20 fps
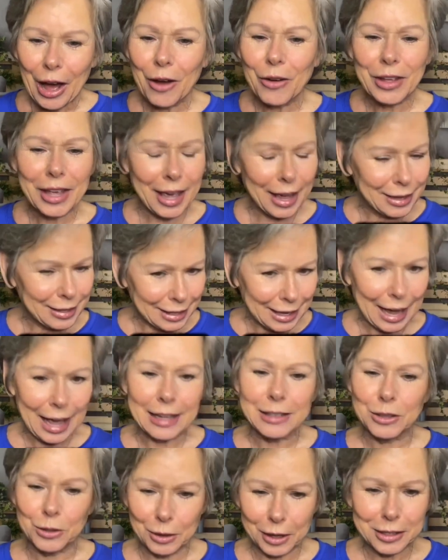Okay,
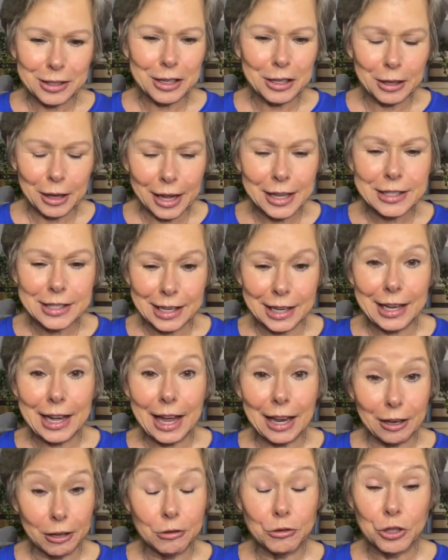yeah, so it's a
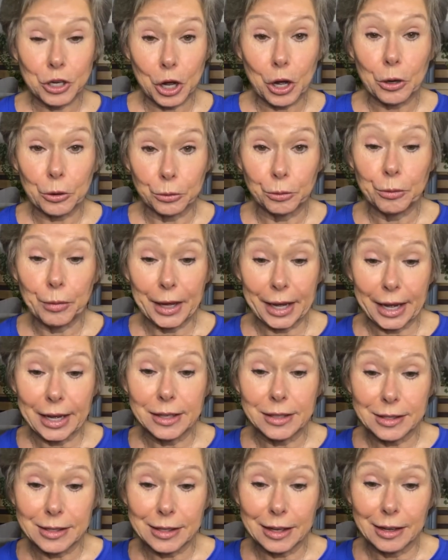yellow tone
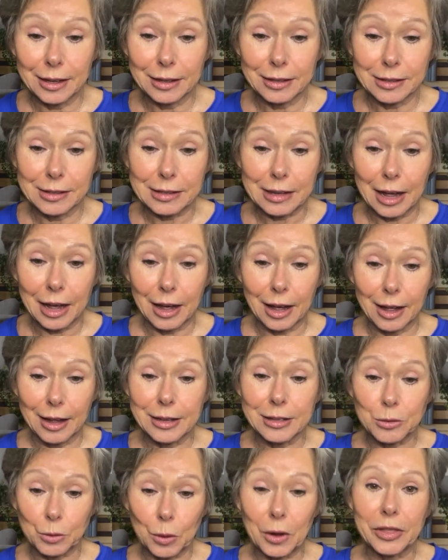base is
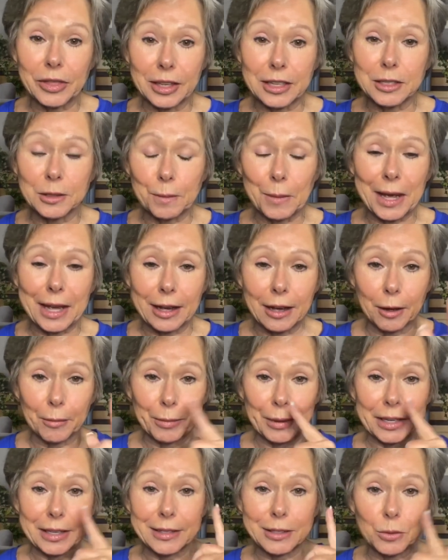what this
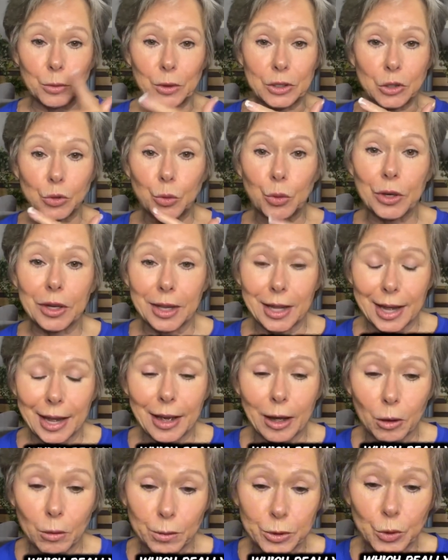makeup is, which really
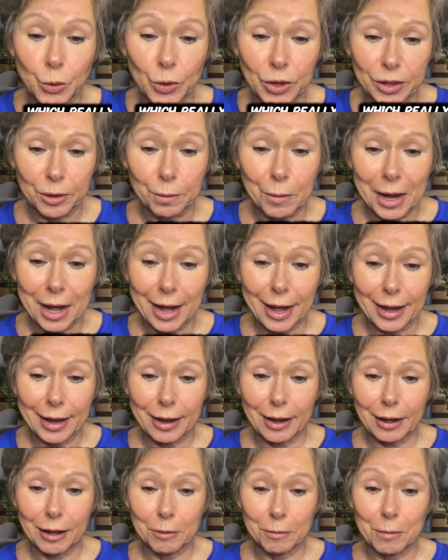helps with
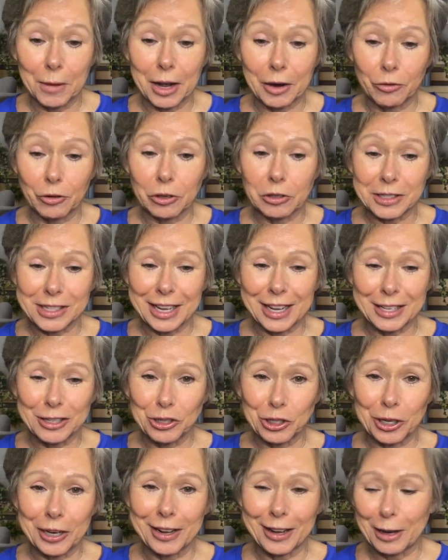my my
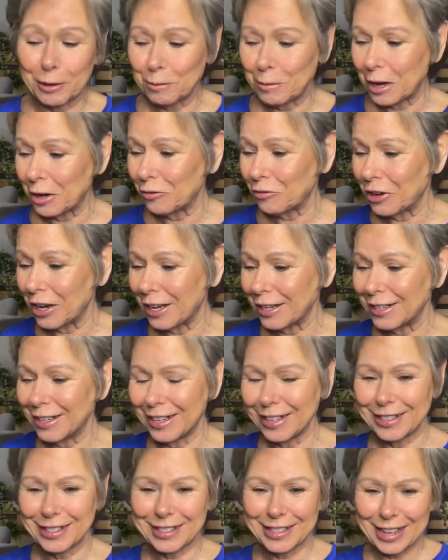rosacea and my
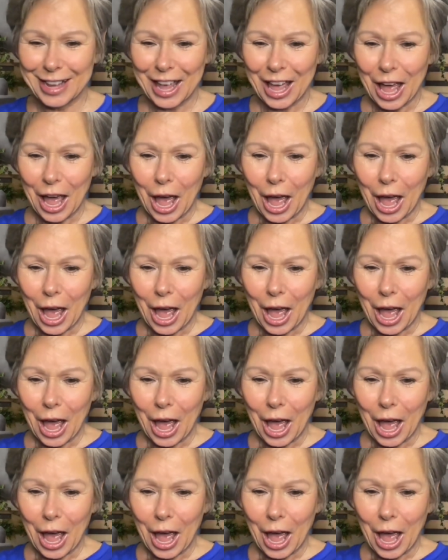redness.